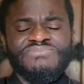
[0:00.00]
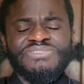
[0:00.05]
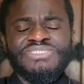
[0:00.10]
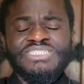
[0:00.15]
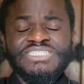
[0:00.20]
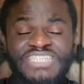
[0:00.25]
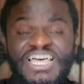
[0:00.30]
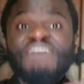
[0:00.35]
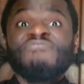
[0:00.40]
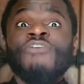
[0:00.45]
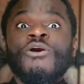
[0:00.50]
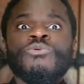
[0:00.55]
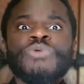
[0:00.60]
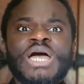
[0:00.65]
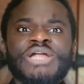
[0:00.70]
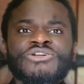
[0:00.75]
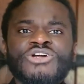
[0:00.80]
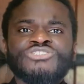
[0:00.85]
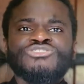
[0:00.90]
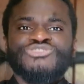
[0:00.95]
Therefore, we
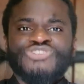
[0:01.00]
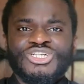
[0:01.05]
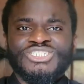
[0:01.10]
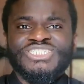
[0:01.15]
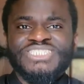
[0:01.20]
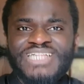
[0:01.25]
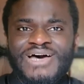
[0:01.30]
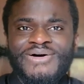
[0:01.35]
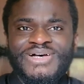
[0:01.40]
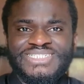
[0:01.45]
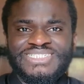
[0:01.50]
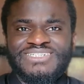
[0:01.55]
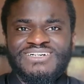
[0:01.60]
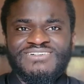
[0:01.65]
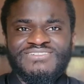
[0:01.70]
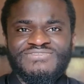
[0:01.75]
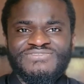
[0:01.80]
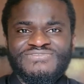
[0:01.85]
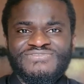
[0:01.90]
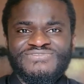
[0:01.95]
are not trusting
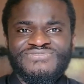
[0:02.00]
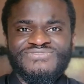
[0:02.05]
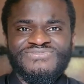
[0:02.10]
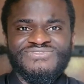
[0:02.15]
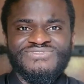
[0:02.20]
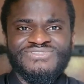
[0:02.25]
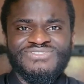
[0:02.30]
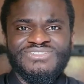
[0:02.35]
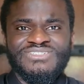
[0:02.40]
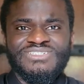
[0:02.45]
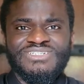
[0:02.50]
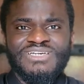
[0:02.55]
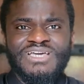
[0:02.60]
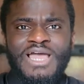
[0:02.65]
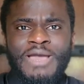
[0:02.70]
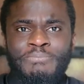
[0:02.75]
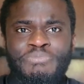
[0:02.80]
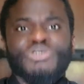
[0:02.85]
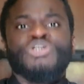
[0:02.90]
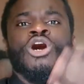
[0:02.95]
ourselves.
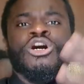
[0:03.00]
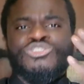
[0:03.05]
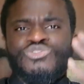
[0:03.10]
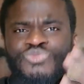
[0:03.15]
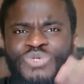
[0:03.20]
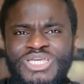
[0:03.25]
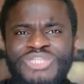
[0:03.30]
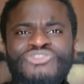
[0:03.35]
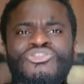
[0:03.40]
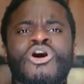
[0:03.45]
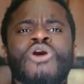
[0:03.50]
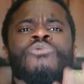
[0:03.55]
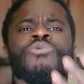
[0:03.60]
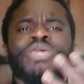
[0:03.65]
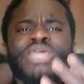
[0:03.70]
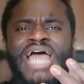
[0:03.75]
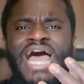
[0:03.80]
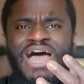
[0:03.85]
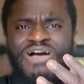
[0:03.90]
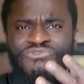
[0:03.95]
Because we know
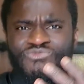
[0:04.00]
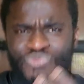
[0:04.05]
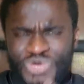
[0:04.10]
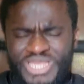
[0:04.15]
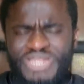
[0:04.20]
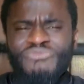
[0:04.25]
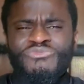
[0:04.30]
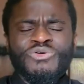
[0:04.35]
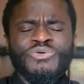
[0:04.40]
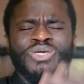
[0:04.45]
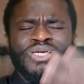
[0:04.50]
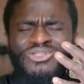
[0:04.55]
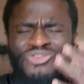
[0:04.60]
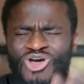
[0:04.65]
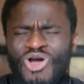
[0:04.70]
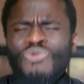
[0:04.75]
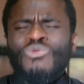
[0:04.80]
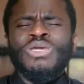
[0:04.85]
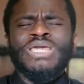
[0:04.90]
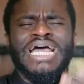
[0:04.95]
we are weary, we
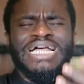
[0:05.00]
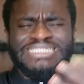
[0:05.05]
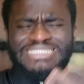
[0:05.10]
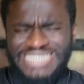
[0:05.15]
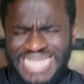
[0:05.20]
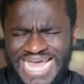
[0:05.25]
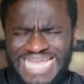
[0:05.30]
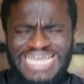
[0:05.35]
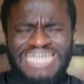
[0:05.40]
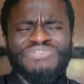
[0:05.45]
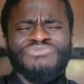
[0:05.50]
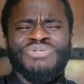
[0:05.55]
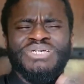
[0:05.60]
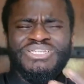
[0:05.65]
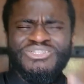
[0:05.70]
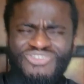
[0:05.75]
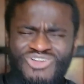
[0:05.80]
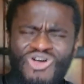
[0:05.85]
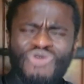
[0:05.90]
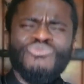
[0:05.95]
know we are tired, we
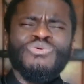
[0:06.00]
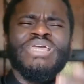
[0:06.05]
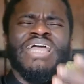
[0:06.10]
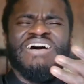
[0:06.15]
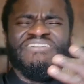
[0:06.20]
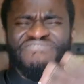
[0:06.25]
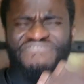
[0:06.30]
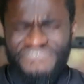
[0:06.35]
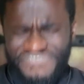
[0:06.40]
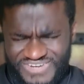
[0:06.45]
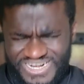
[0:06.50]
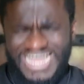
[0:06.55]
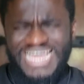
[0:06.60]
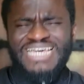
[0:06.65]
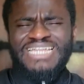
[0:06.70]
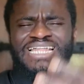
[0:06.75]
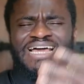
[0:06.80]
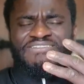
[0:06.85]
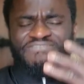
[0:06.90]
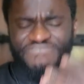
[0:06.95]
know we are
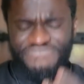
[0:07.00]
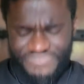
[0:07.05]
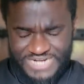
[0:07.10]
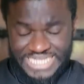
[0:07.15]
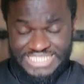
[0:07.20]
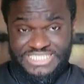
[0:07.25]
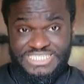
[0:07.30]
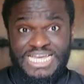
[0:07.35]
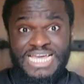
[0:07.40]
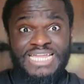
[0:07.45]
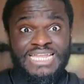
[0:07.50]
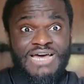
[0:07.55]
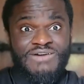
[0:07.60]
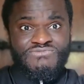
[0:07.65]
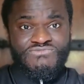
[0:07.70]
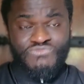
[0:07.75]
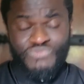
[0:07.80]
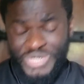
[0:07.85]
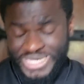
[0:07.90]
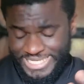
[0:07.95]
frail and fragile
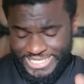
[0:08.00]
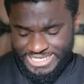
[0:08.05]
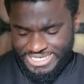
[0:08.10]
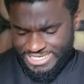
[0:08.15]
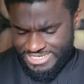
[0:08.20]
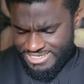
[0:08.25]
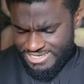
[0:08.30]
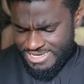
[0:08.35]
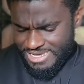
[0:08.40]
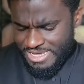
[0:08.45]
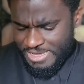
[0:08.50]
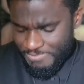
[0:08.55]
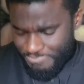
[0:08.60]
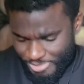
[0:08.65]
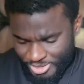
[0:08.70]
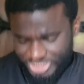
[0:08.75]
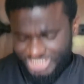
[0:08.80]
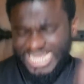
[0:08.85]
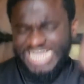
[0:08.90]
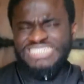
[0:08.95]
and weak.
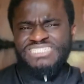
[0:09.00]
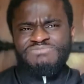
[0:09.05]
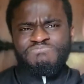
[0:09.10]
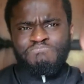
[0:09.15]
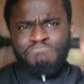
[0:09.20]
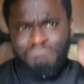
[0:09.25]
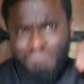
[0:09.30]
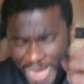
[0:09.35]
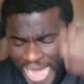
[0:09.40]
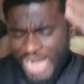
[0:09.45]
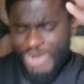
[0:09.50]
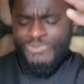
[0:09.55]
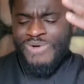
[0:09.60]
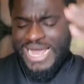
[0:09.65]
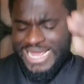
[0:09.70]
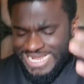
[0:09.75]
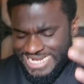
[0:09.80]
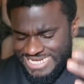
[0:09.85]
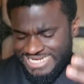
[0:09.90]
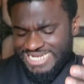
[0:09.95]
But there is
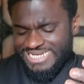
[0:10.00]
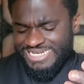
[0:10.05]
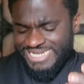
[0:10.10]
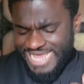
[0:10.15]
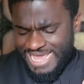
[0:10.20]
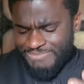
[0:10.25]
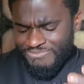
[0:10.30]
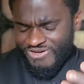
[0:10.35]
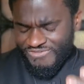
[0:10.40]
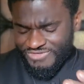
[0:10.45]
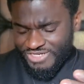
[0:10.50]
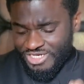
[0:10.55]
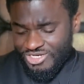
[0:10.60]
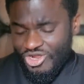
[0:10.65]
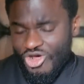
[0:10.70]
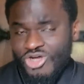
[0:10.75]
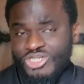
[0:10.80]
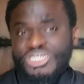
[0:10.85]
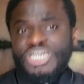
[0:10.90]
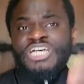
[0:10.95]
power in the name of the
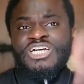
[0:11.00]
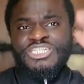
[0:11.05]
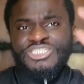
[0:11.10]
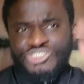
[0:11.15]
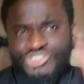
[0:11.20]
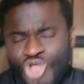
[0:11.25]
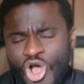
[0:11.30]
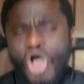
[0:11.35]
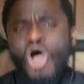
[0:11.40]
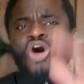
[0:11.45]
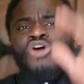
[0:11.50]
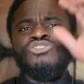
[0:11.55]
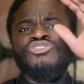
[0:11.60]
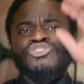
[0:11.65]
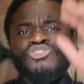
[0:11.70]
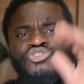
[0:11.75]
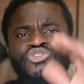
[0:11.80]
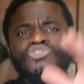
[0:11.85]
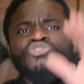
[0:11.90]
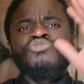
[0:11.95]
Lord.
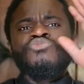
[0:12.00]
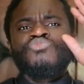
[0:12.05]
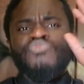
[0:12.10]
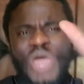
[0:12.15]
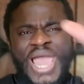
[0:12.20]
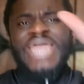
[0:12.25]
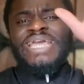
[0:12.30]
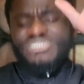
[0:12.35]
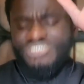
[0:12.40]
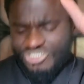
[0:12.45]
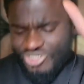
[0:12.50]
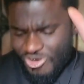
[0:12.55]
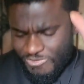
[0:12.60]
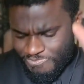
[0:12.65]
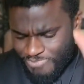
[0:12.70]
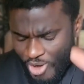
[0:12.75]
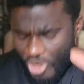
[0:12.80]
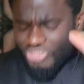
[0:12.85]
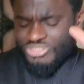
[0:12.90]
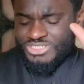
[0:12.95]
Those who wait
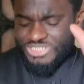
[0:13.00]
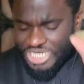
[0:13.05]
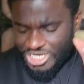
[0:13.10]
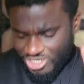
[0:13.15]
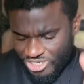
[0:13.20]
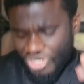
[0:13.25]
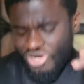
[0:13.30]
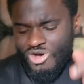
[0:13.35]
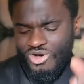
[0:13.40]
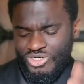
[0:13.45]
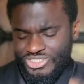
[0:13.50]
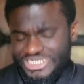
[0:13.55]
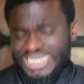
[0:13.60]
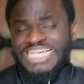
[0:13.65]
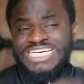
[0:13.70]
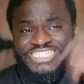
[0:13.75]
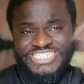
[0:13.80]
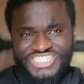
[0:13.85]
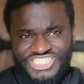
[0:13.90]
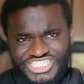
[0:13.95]
upon the Lord
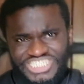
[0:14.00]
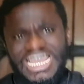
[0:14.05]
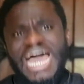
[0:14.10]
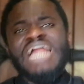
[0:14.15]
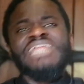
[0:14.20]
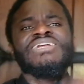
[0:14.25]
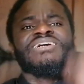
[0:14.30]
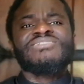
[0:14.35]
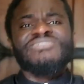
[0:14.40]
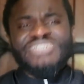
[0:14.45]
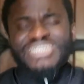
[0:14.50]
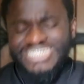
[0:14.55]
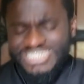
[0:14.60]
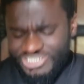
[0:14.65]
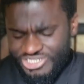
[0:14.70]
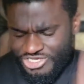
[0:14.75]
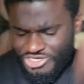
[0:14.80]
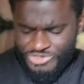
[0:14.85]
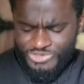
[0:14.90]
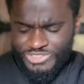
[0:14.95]
shall
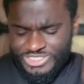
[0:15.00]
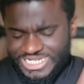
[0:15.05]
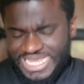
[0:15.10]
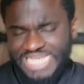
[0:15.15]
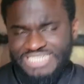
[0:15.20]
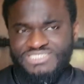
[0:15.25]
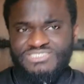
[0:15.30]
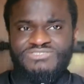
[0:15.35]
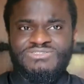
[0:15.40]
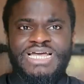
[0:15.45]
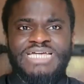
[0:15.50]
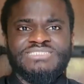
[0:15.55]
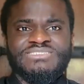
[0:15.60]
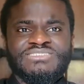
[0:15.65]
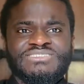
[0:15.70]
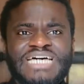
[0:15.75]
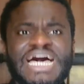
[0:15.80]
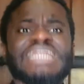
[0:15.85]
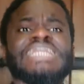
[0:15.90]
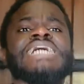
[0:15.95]
renew their
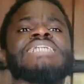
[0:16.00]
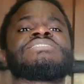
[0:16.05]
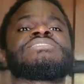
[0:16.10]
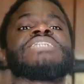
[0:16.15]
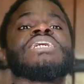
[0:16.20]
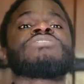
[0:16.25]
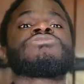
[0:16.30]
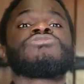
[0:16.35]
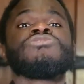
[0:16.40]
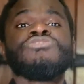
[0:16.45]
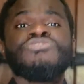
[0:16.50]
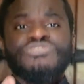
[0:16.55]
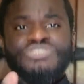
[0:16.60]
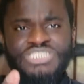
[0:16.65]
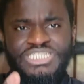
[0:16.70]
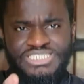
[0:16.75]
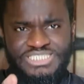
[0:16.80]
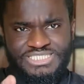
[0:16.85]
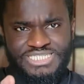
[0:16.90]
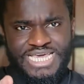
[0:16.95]
strength. And I say to you
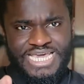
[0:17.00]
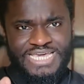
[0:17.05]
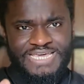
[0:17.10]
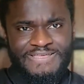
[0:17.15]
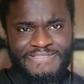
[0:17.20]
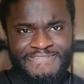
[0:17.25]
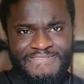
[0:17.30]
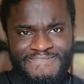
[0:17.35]
this day,